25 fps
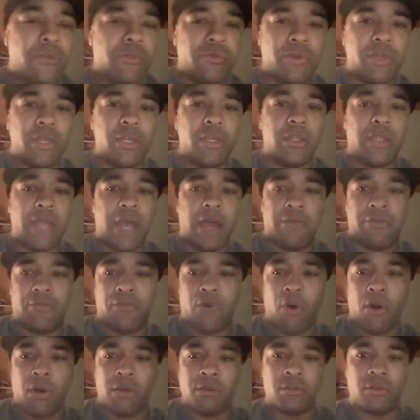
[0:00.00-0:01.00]
read that
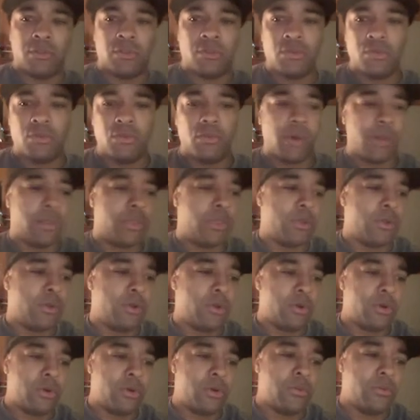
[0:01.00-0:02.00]
far into what
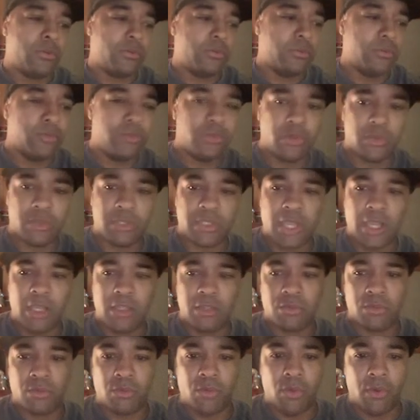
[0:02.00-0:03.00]
their
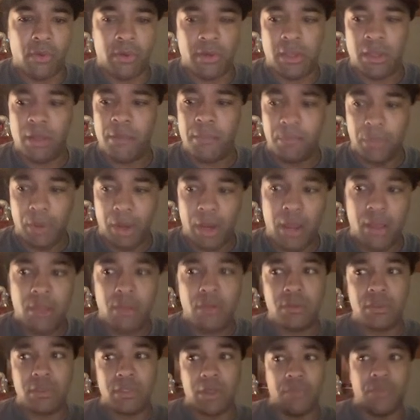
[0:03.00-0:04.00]
takes were on it. But
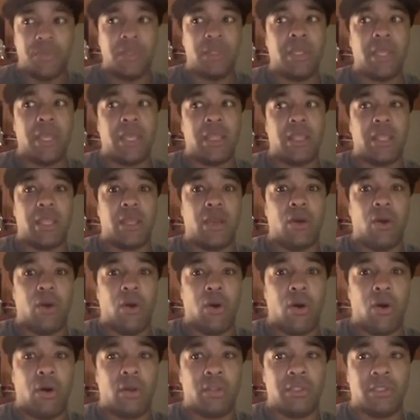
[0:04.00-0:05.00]
something that they
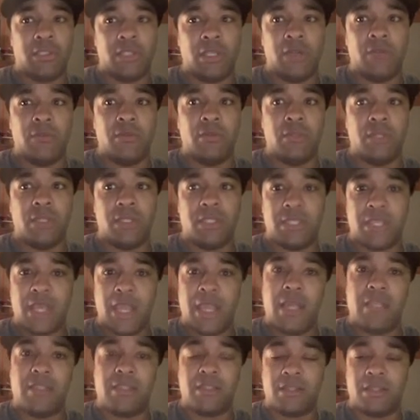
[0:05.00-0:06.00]
all seem to
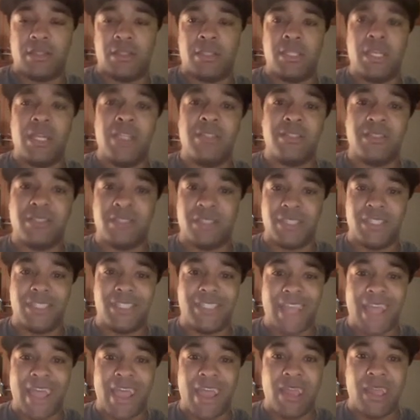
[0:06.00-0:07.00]
say as a consensus is
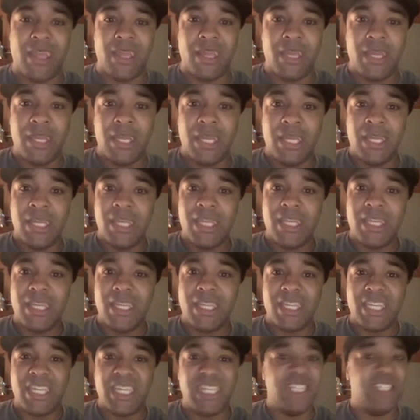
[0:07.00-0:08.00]
that
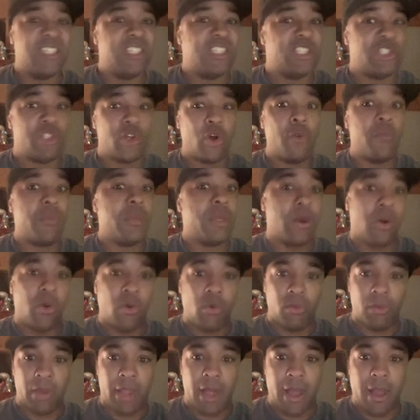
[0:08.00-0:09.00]
he didn't show me a
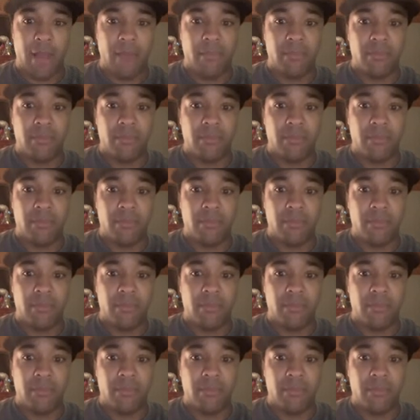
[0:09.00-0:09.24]
whole lot.